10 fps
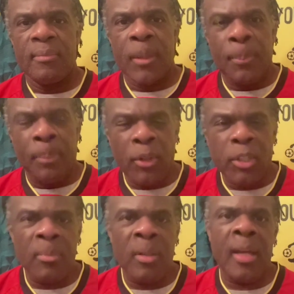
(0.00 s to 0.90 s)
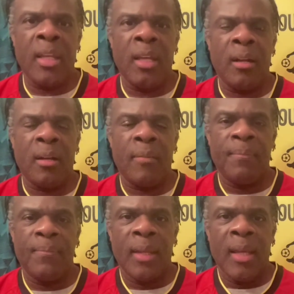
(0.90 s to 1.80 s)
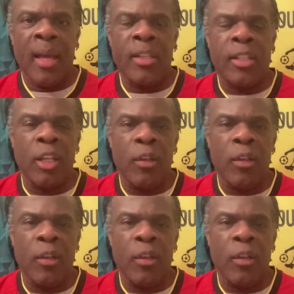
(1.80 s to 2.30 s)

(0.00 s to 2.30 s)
The bottom line here is that